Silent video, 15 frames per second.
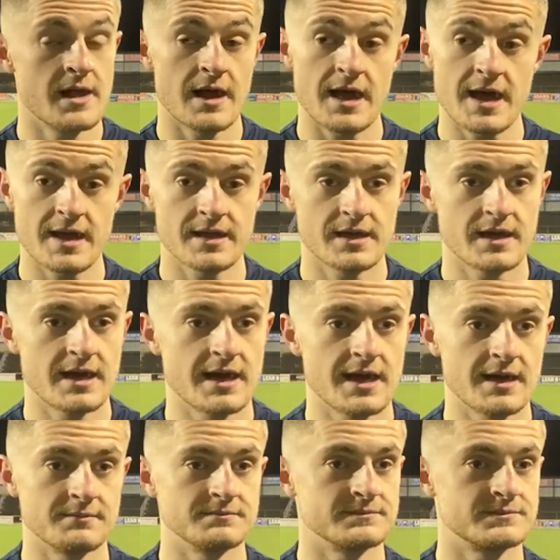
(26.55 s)

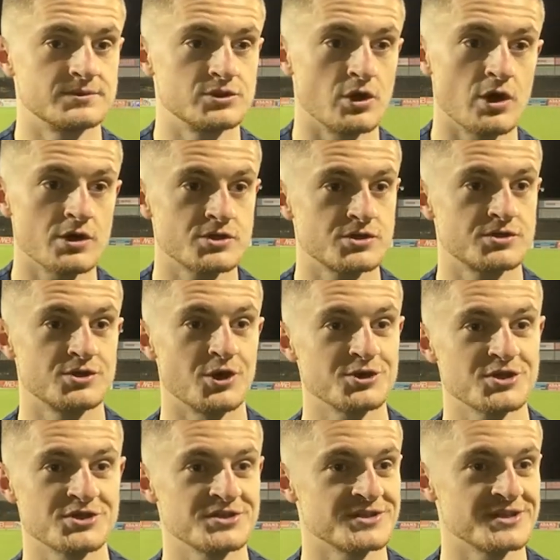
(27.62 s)
Aye, Josh
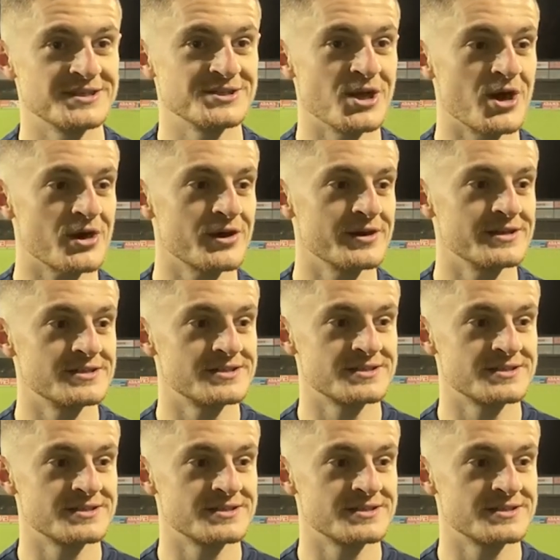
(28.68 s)
has it in his locker.